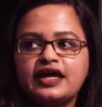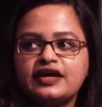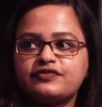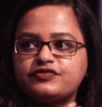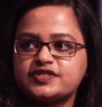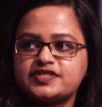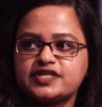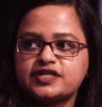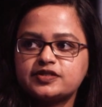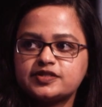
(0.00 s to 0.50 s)

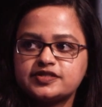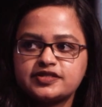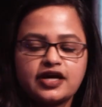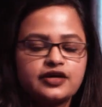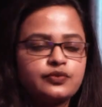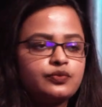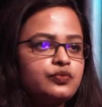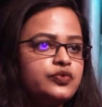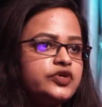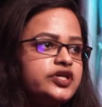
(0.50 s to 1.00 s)
every single
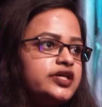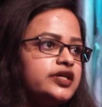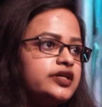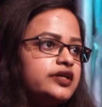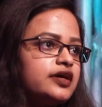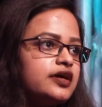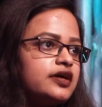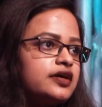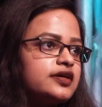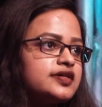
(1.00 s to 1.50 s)
time
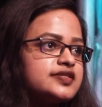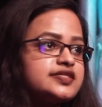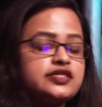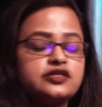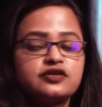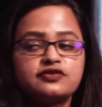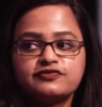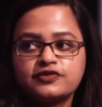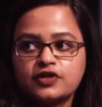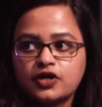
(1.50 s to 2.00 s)
we
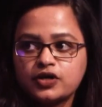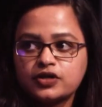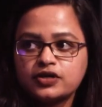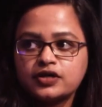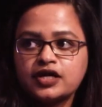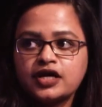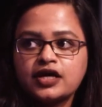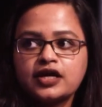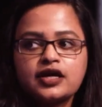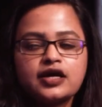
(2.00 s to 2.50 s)
see a flaw.